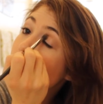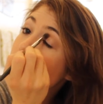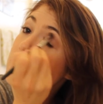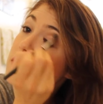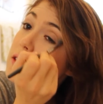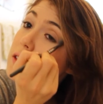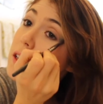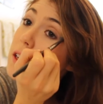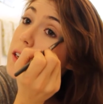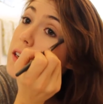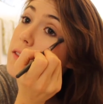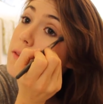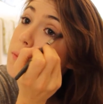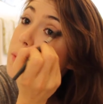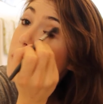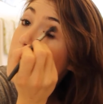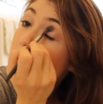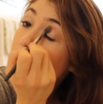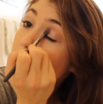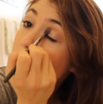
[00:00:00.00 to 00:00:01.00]
I just kind of
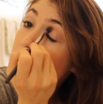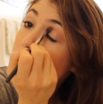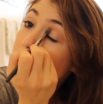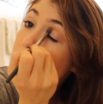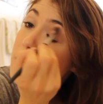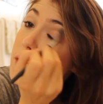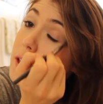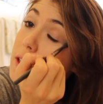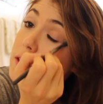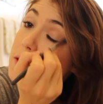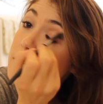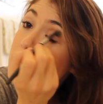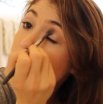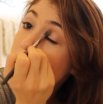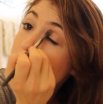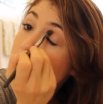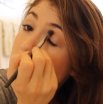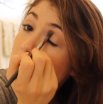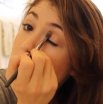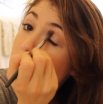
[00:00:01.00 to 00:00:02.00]
put it in the crease
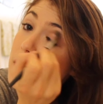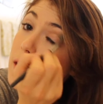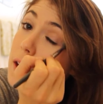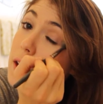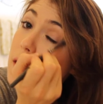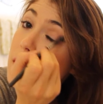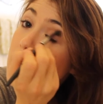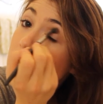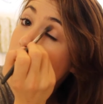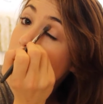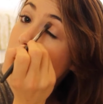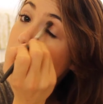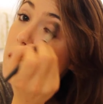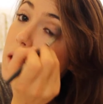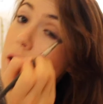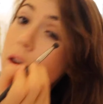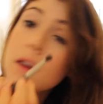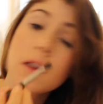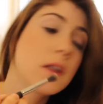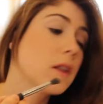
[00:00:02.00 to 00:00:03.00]
right there.
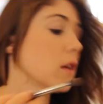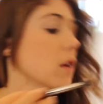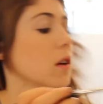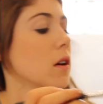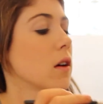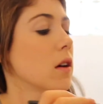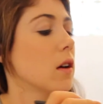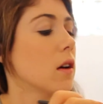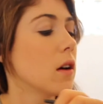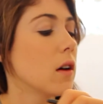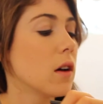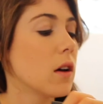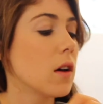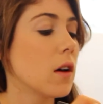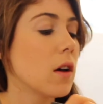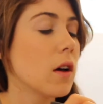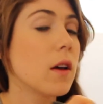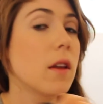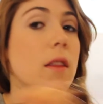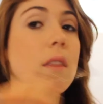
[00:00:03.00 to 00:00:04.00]

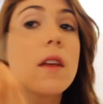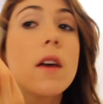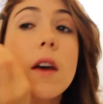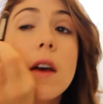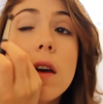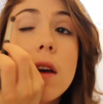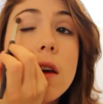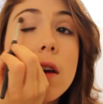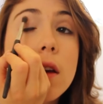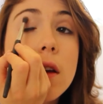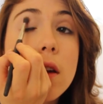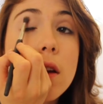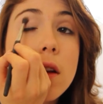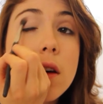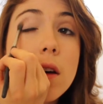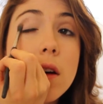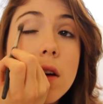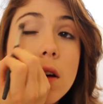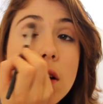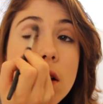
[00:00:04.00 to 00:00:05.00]
And
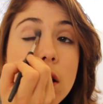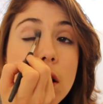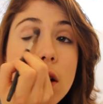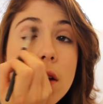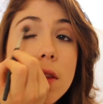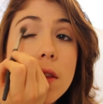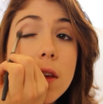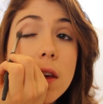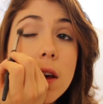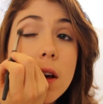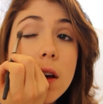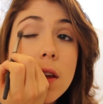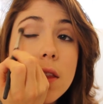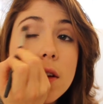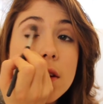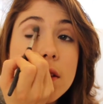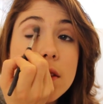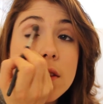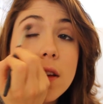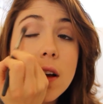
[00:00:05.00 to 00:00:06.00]
then on the
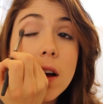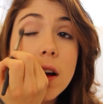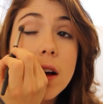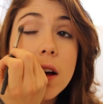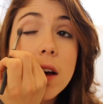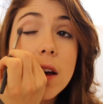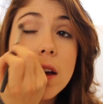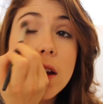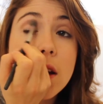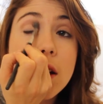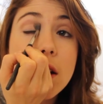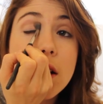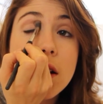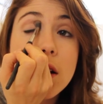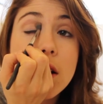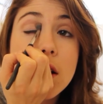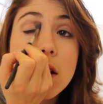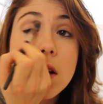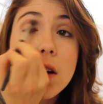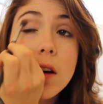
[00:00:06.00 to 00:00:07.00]
other side,
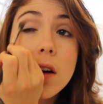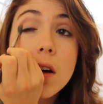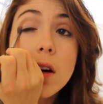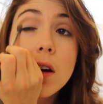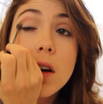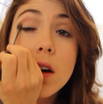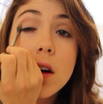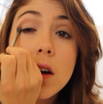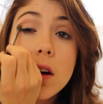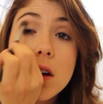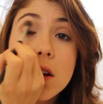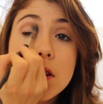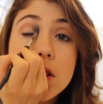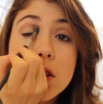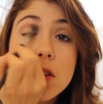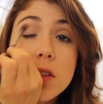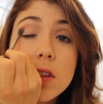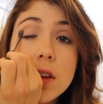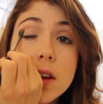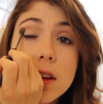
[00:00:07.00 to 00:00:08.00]

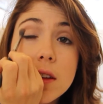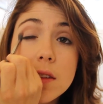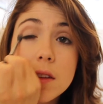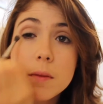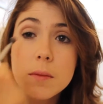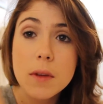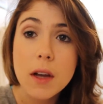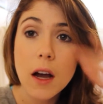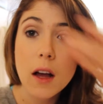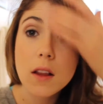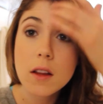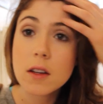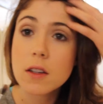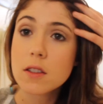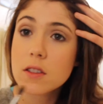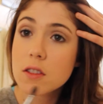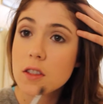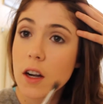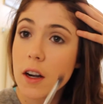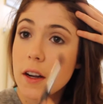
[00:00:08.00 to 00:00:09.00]
just to get some color
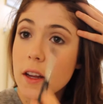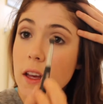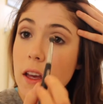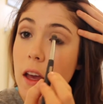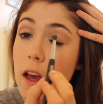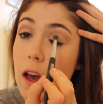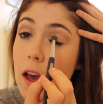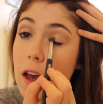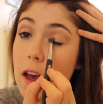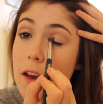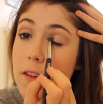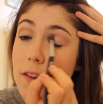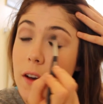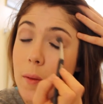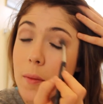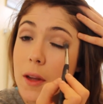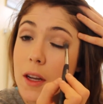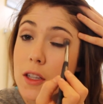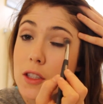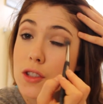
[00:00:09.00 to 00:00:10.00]
starting. If
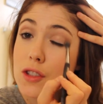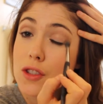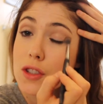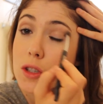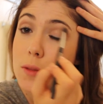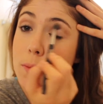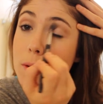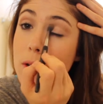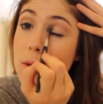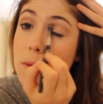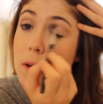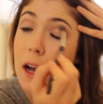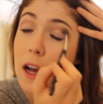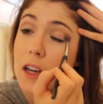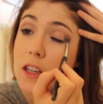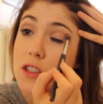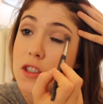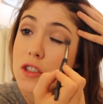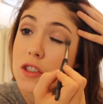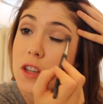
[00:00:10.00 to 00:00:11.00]
I'm in a super
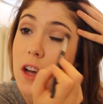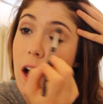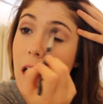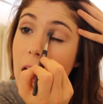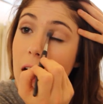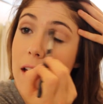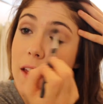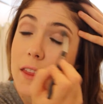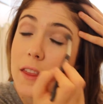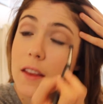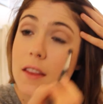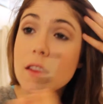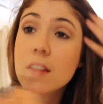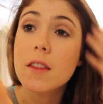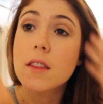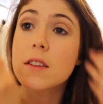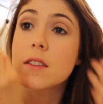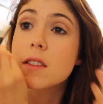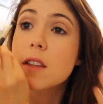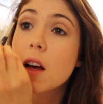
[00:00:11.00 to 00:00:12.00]
rush, I think
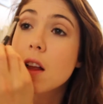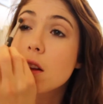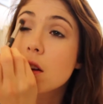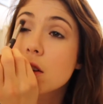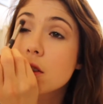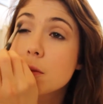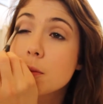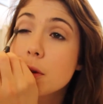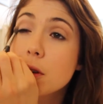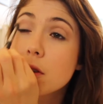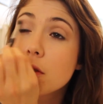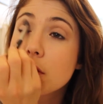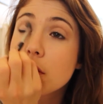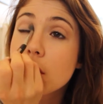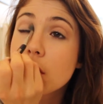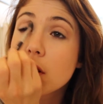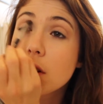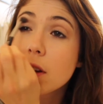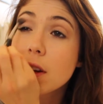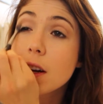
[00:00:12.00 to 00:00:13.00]
that this color is
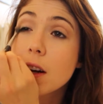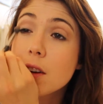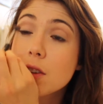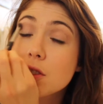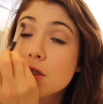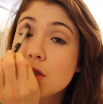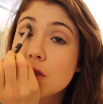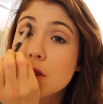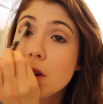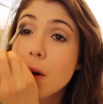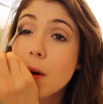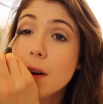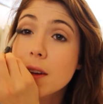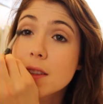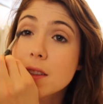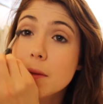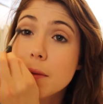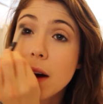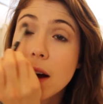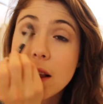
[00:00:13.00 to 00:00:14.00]
beautiful, and I'll just throw
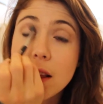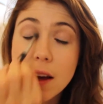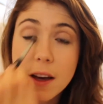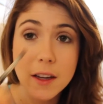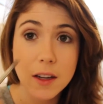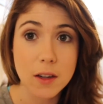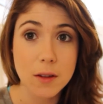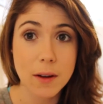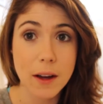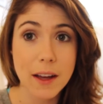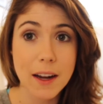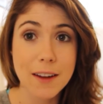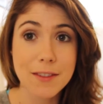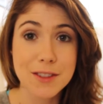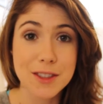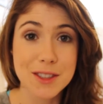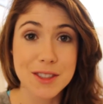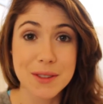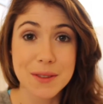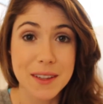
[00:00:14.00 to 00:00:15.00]
on some eyeliner right
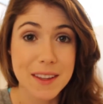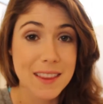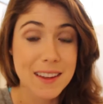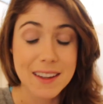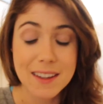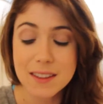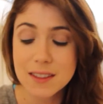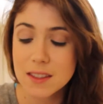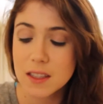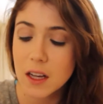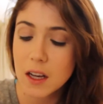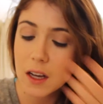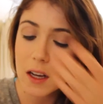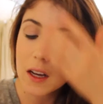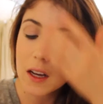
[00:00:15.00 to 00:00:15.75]
after doing this.